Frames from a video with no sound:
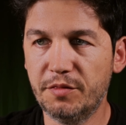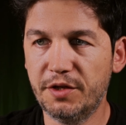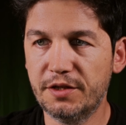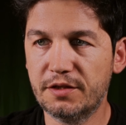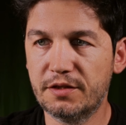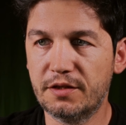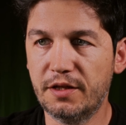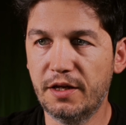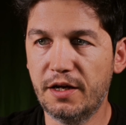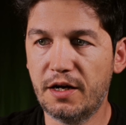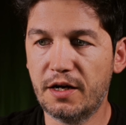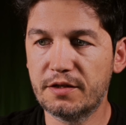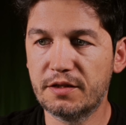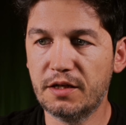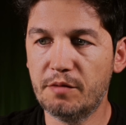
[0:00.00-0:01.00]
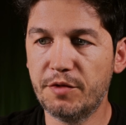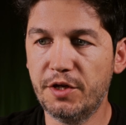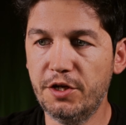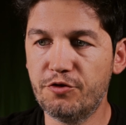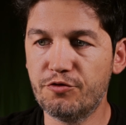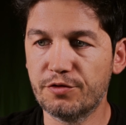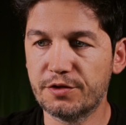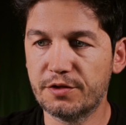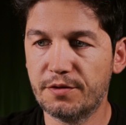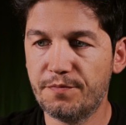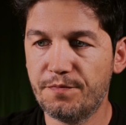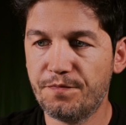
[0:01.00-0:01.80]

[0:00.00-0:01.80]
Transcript: means there are some issues.